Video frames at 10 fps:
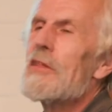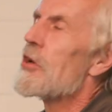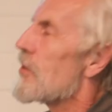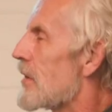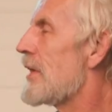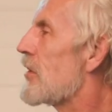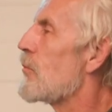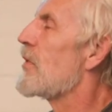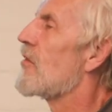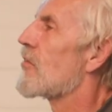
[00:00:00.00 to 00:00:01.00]
They don't need
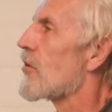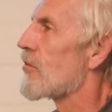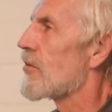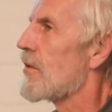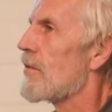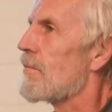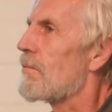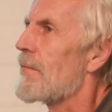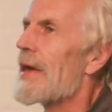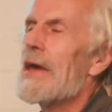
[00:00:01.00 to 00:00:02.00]
to be social.
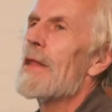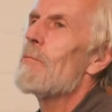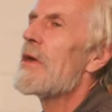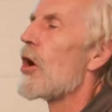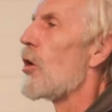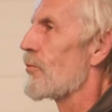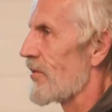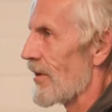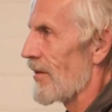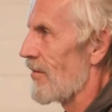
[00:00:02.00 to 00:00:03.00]
They can be
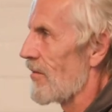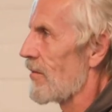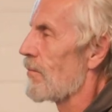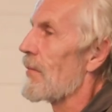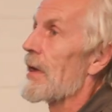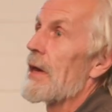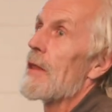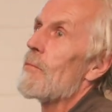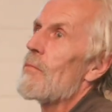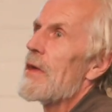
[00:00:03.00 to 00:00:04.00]
objects. They
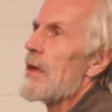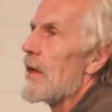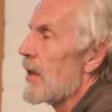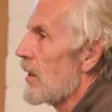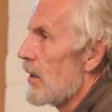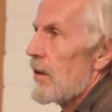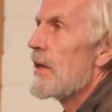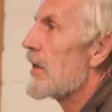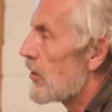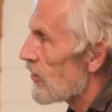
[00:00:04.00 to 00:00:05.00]
can be
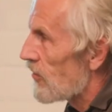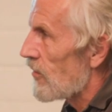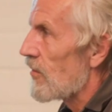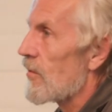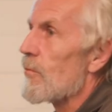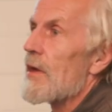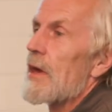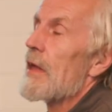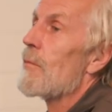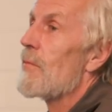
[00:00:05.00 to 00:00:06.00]
ecosystems. They
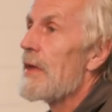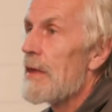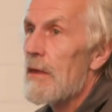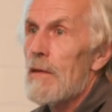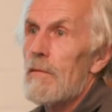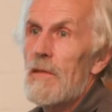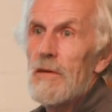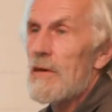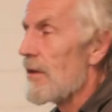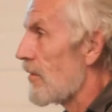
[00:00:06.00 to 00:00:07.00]
can be
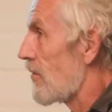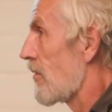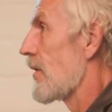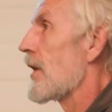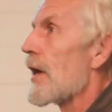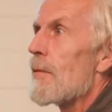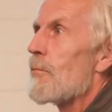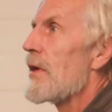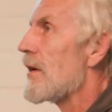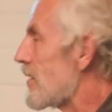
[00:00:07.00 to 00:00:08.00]
trees. They can be